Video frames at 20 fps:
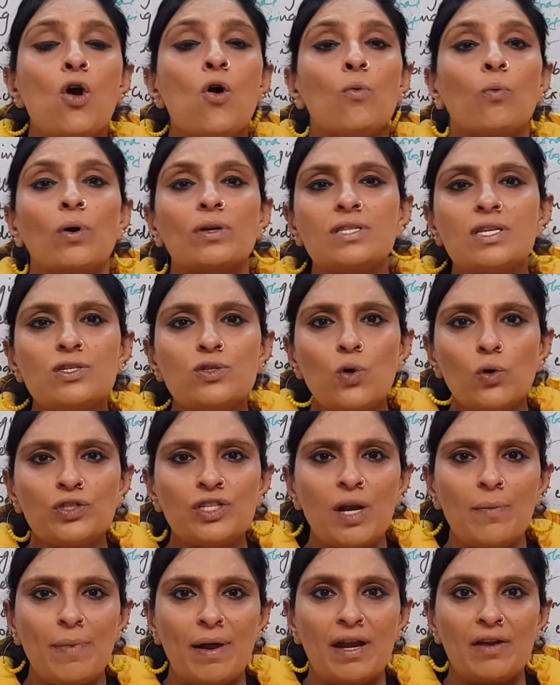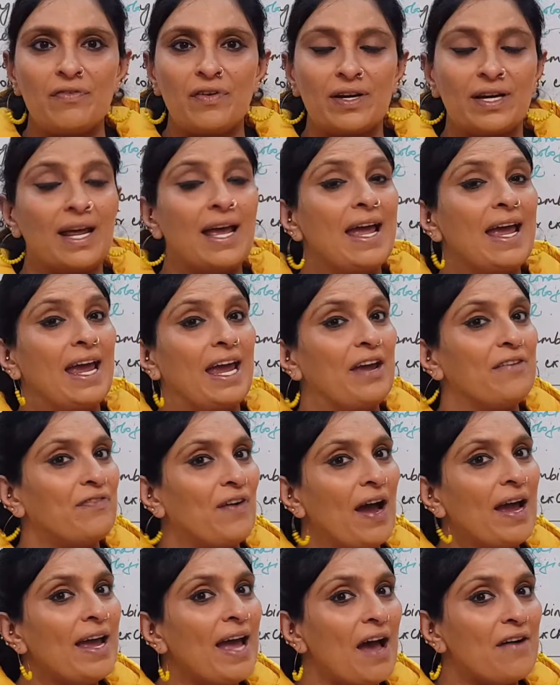What's a social benefit? If
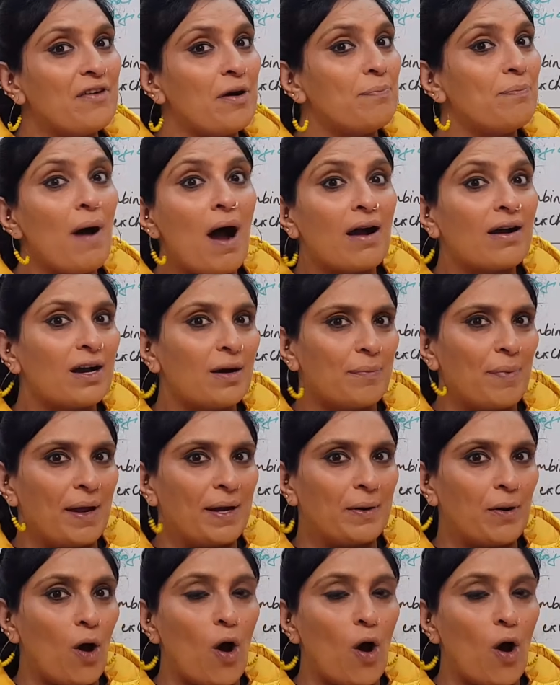I have a Parker pen,